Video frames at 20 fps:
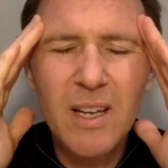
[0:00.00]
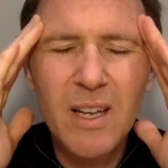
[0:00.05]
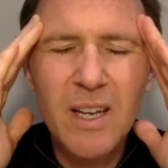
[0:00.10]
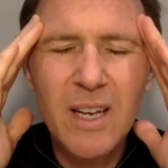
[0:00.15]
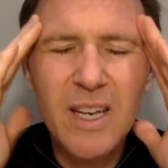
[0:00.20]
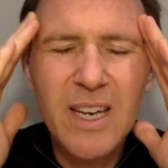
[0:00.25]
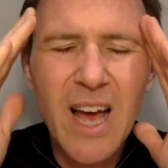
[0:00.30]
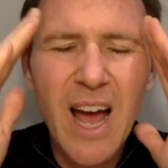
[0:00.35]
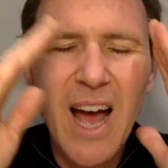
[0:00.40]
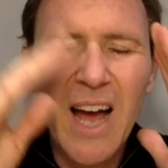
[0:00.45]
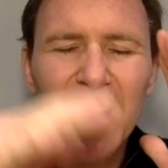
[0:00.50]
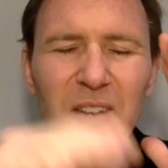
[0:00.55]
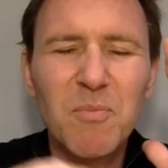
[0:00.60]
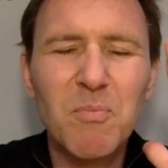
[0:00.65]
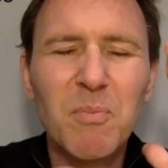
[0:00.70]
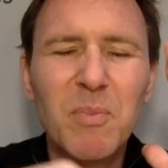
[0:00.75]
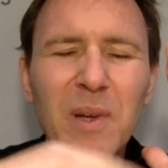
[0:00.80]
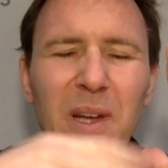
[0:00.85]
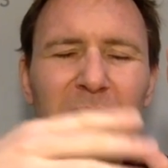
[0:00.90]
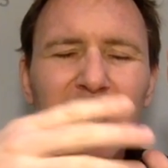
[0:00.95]
It had
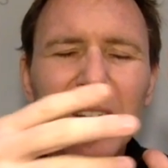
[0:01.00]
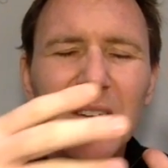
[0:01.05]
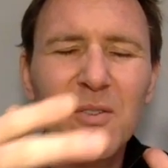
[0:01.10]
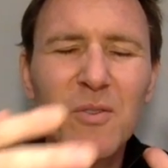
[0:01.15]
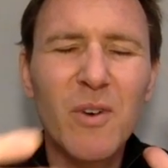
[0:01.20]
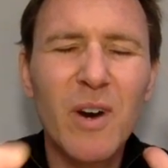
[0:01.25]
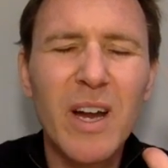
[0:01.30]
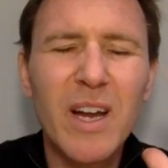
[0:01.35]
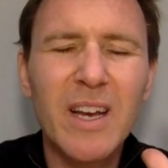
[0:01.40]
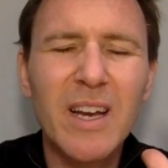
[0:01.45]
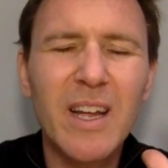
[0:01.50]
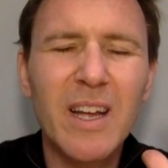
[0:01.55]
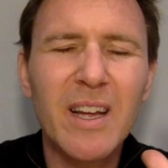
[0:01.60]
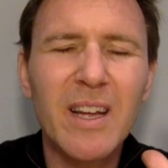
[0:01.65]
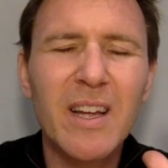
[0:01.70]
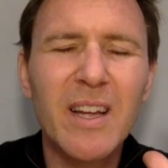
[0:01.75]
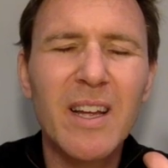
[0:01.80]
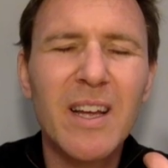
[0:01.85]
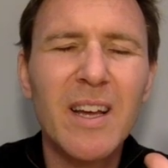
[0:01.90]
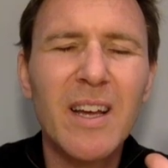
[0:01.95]
been raining.
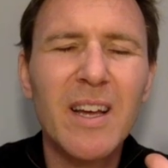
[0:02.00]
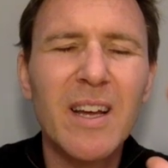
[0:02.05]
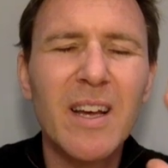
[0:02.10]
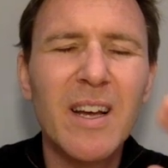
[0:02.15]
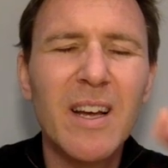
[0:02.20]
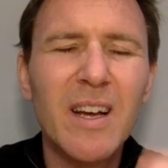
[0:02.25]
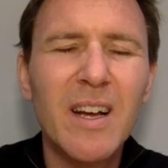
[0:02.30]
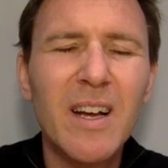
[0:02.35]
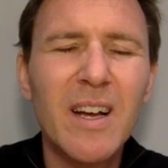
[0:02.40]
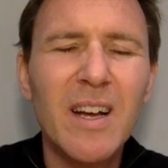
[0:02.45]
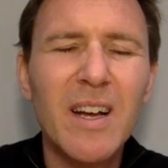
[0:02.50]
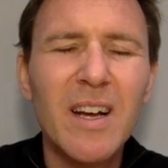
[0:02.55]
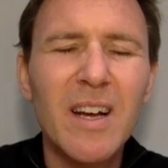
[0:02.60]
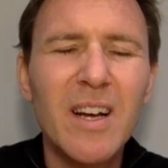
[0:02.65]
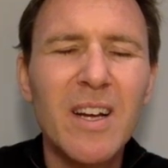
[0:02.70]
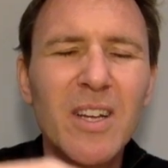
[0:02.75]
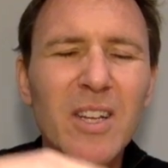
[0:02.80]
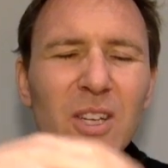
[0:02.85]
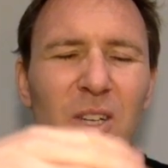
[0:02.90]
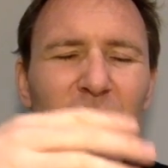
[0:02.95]

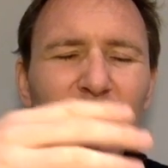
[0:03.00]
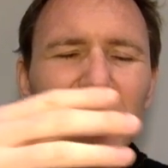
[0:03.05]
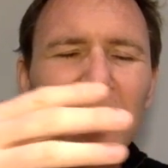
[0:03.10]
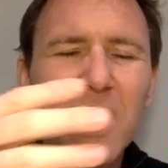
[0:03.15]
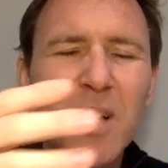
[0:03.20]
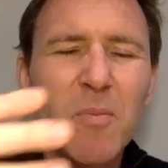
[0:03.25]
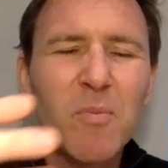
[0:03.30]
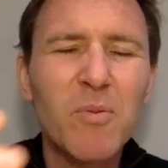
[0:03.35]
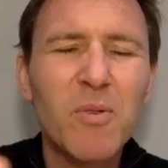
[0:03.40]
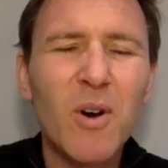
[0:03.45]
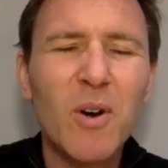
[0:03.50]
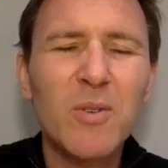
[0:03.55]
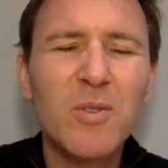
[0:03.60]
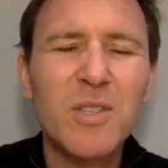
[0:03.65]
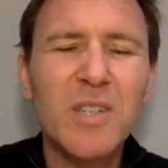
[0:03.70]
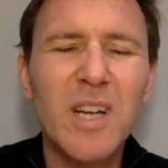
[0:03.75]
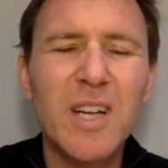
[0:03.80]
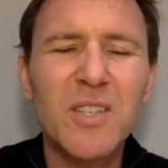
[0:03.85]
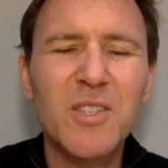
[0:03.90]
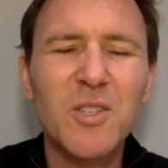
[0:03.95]
You see a
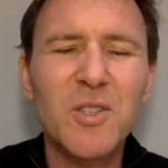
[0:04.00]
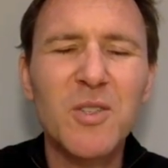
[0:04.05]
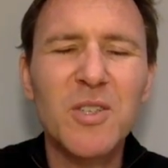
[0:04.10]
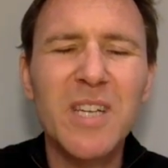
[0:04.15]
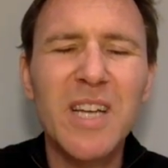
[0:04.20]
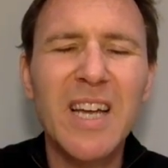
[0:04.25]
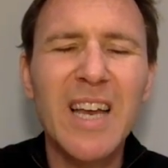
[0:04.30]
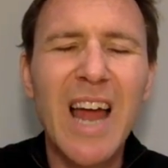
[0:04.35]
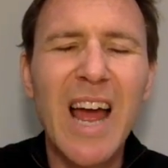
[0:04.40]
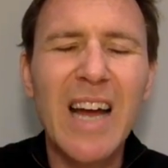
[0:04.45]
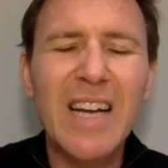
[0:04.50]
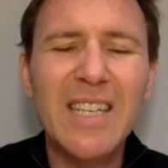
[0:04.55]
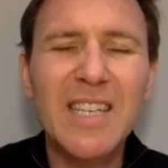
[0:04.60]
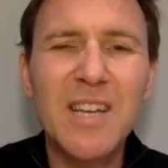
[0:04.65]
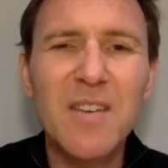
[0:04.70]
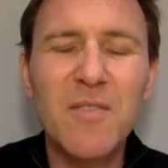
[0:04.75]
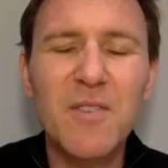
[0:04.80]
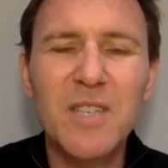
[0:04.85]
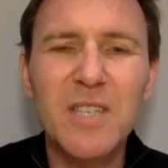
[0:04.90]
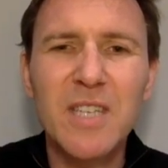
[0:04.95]
process, you see an
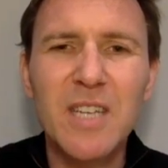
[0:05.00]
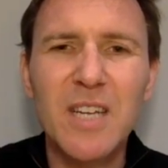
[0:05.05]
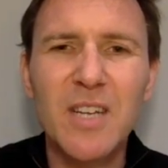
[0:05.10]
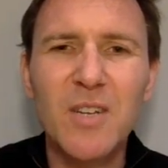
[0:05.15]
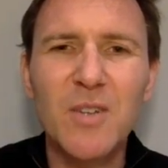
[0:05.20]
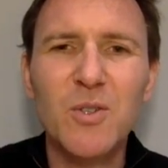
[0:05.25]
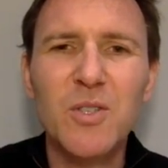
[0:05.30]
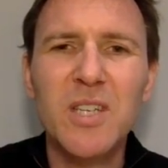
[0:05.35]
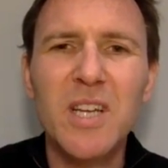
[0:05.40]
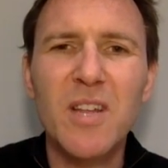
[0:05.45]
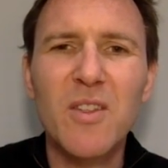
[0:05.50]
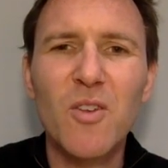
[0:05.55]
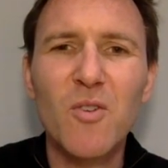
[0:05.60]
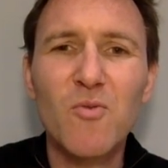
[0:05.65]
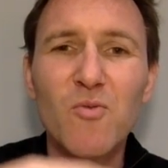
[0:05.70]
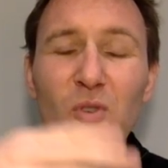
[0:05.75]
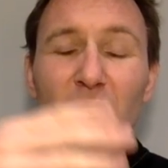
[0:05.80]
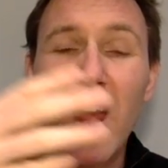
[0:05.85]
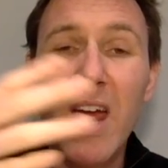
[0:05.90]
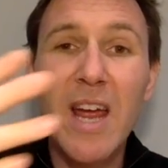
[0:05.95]
activity, you see the
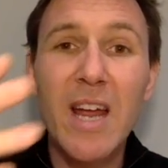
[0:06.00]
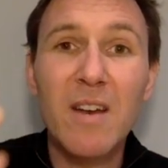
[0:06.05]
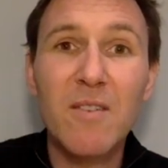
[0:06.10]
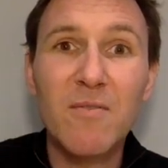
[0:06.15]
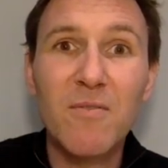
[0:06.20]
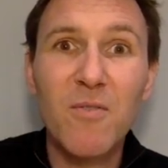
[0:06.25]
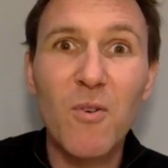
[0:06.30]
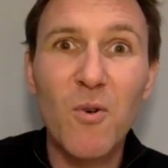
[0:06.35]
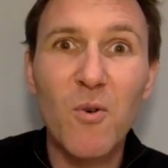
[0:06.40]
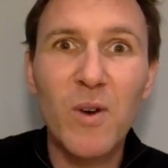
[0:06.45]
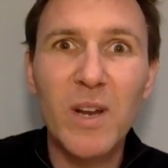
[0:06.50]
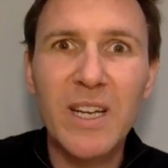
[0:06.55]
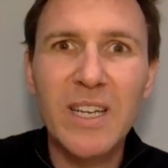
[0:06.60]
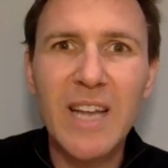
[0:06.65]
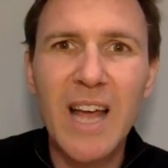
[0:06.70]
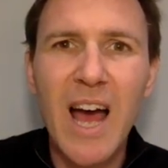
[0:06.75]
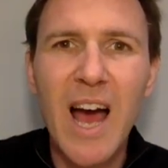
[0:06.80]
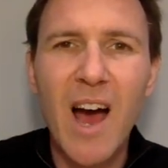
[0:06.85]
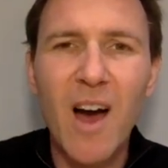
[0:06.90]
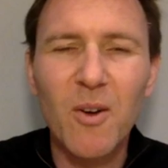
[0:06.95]
rain falling
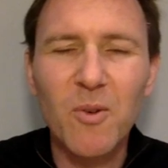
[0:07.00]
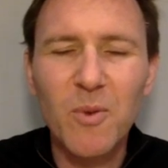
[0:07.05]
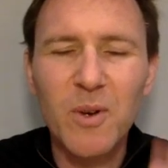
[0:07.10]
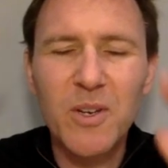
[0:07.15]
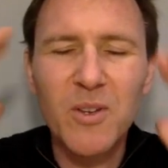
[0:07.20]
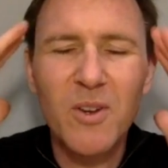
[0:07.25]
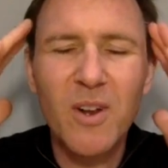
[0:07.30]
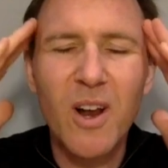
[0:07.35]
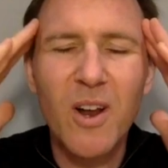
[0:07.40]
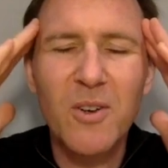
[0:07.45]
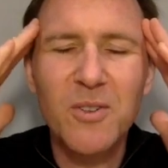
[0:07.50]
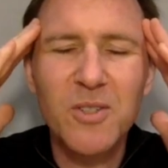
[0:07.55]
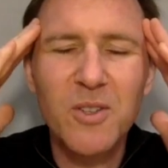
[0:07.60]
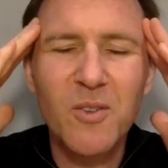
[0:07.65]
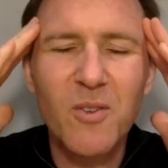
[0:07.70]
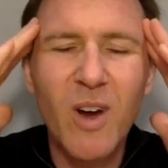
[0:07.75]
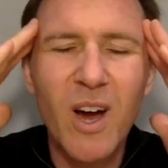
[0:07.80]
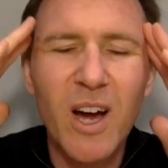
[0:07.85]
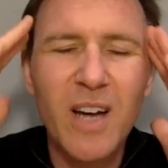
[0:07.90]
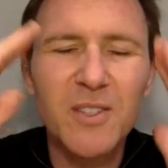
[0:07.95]
down when you close
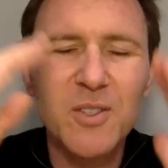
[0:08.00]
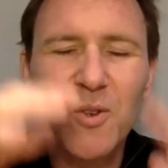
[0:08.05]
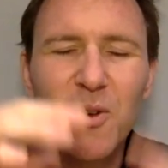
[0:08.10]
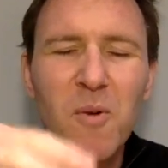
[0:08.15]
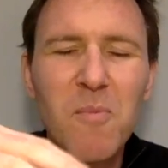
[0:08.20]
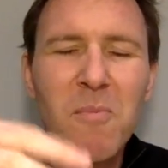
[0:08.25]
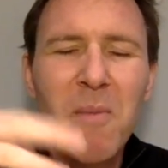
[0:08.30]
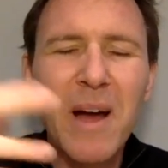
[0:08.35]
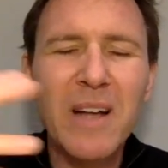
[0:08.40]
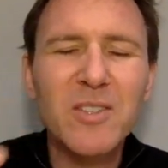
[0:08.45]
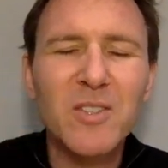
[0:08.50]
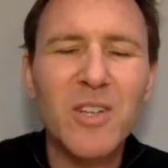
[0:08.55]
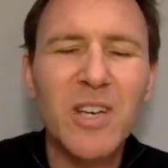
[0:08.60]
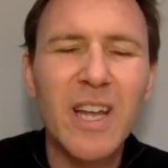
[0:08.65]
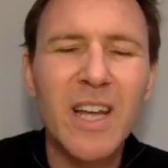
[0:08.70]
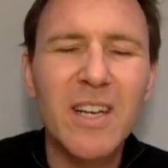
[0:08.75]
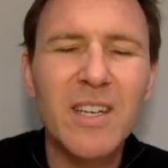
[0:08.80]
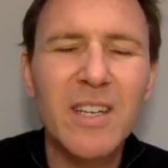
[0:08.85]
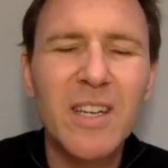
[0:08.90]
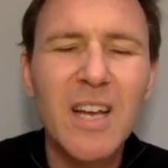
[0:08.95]
your eyes, you imagine
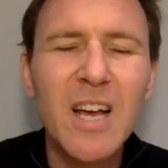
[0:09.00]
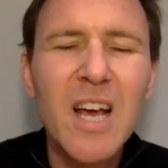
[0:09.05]
it.